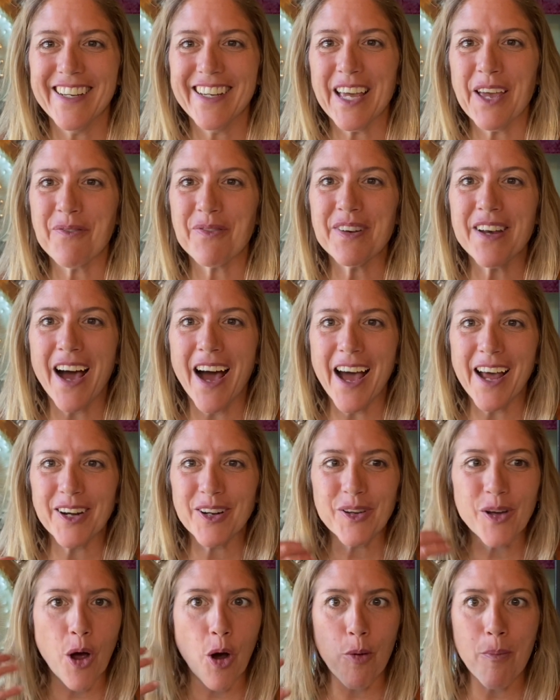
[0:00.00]
If
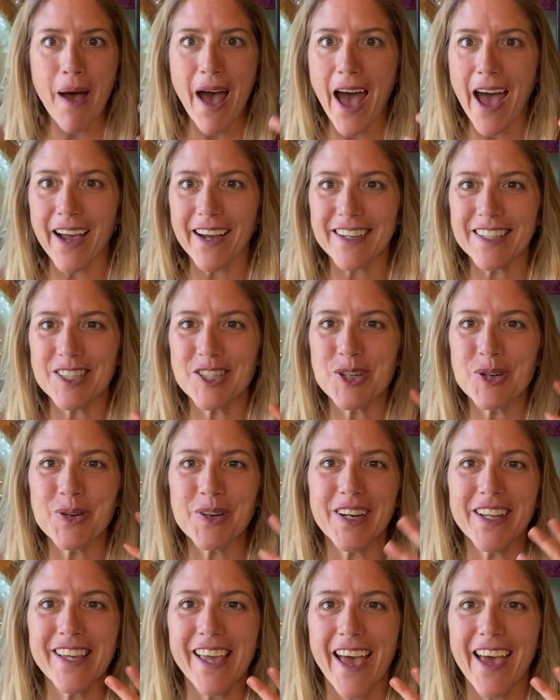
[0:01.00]
not, go back, do it
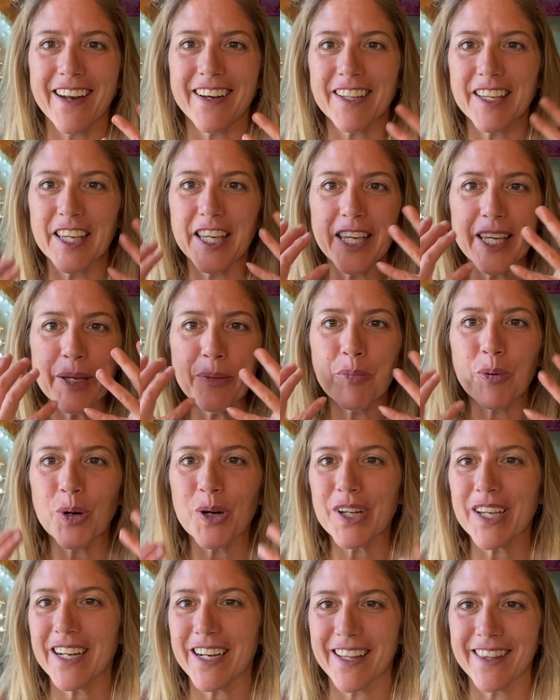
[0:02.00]
again. Keep
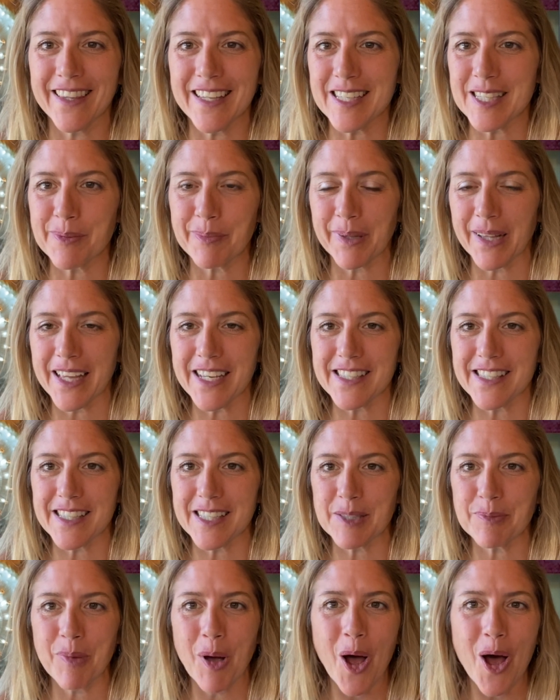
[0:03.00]
working in these
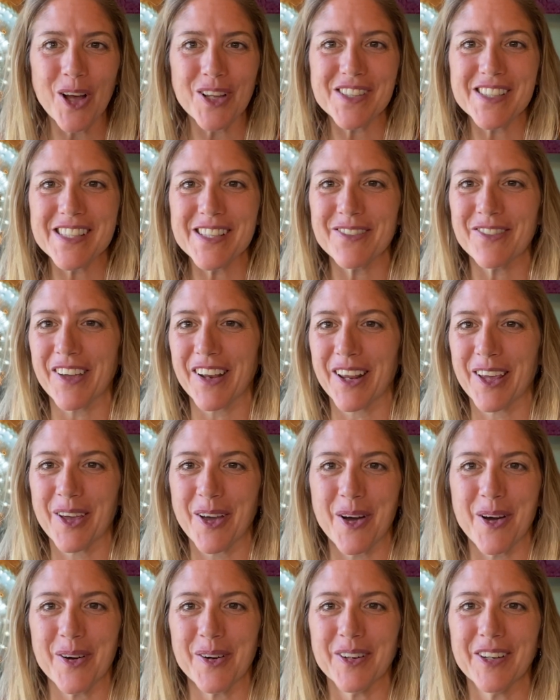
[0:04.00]
places. Pause the
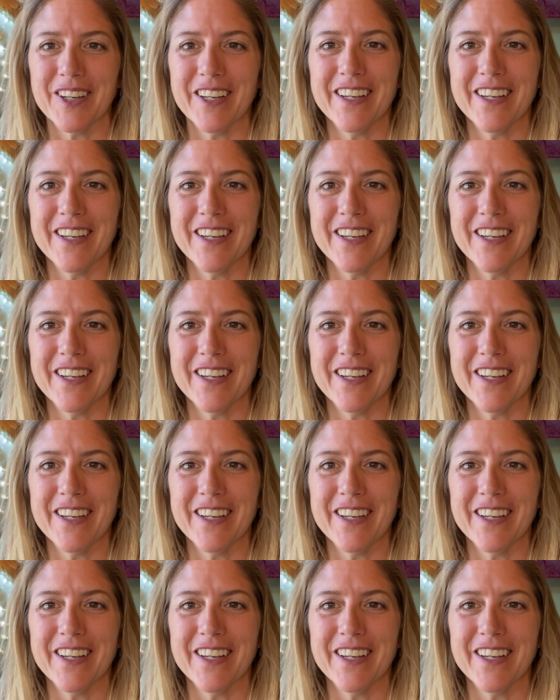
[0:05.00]
video.